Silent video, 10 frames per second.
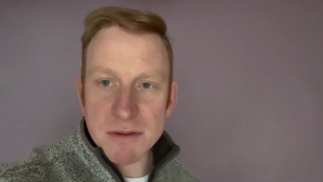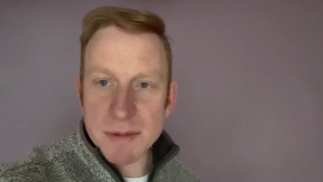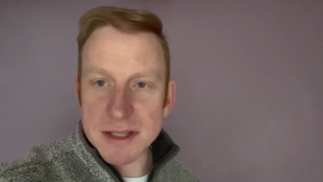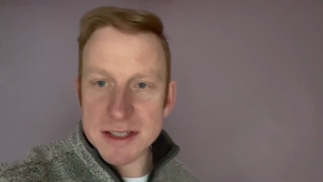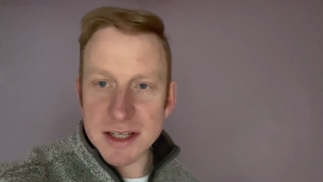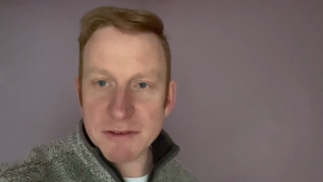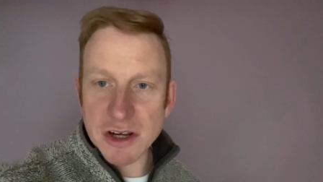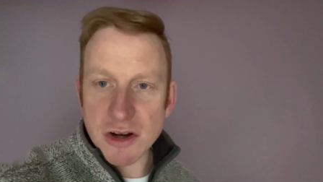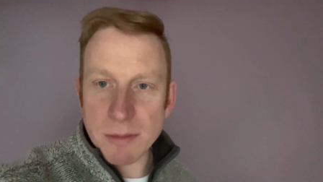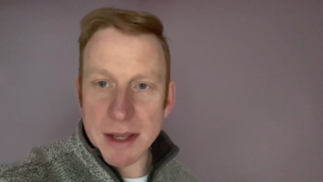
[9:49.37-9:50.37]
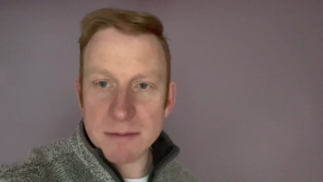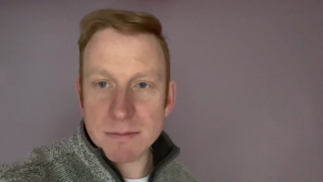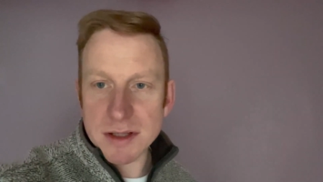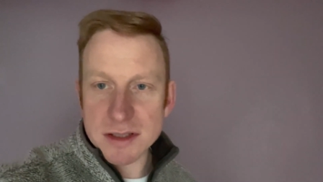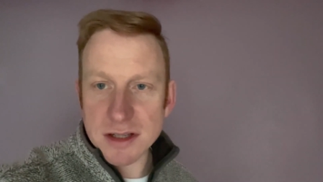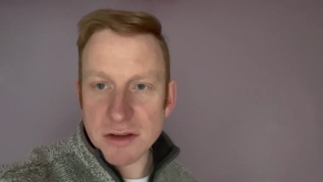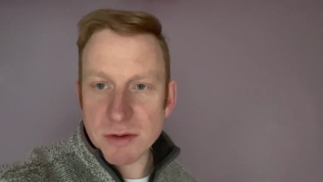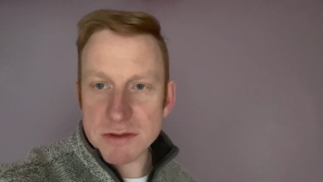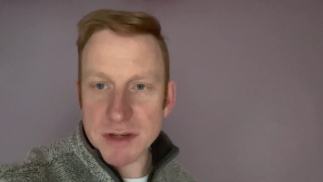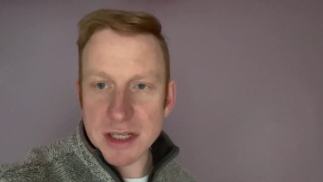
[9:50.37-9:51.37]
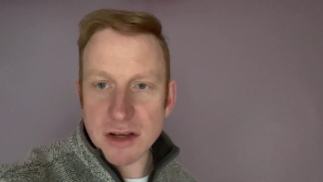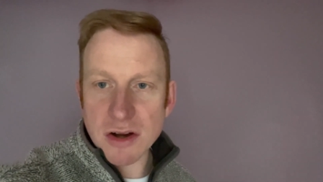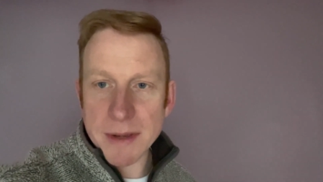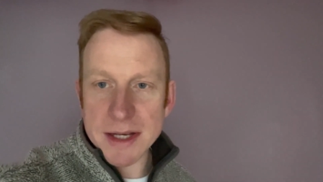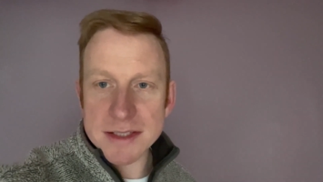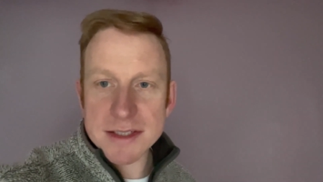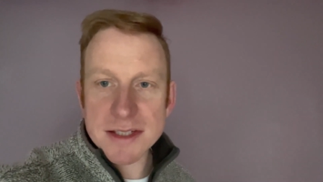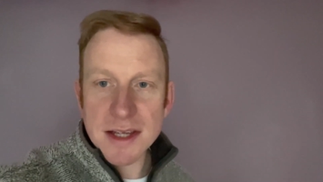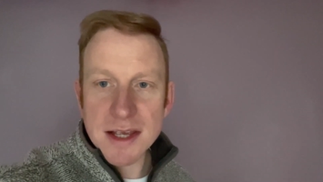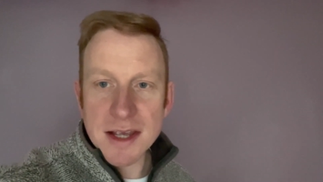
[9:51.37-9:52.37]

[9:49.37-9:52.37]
please leave a comment because I always read the comments